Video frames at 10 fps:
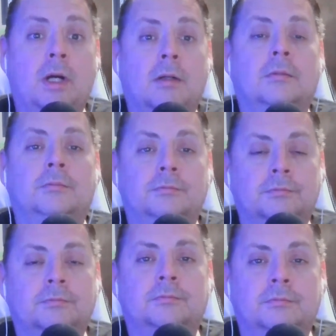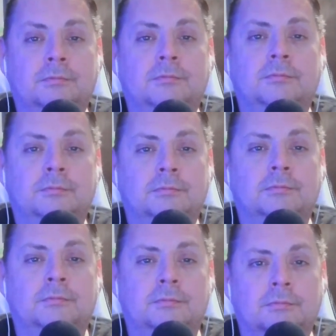I landed wow. on, yeah,
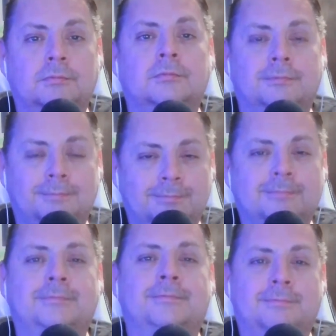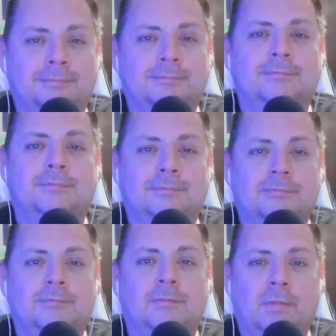yeah. So uh,
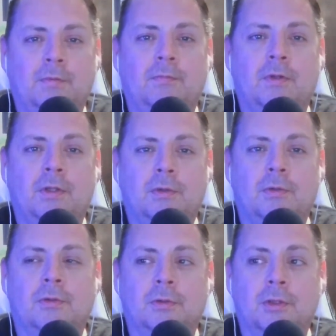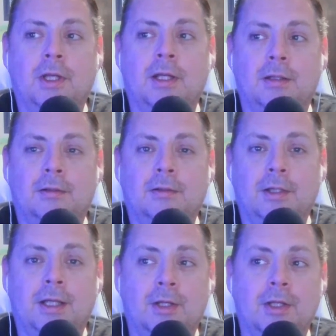that's very cool. You got you
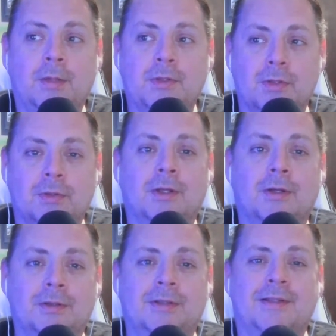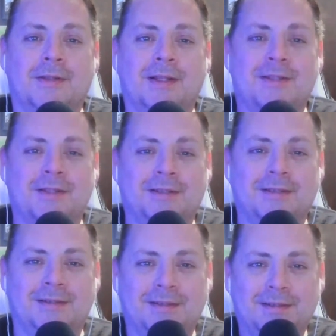got a good episode though, so that's I,
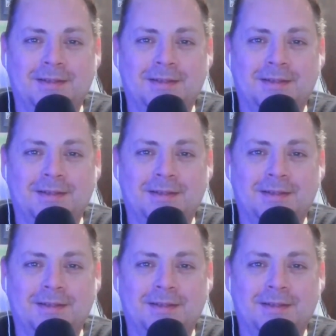yeah.